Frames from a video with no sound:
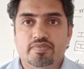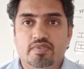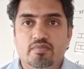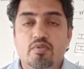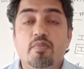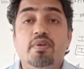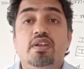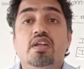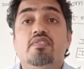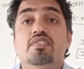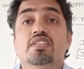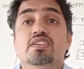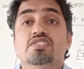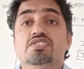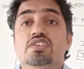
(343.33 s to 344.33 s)
moment of
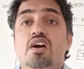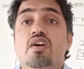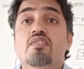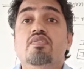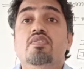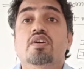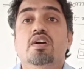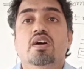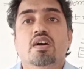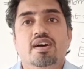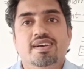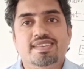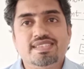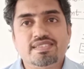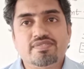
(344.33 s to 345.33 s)
inertia of
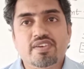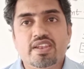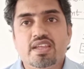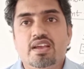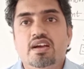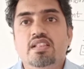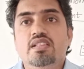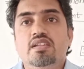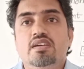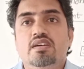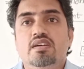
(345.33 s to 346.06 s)
spherical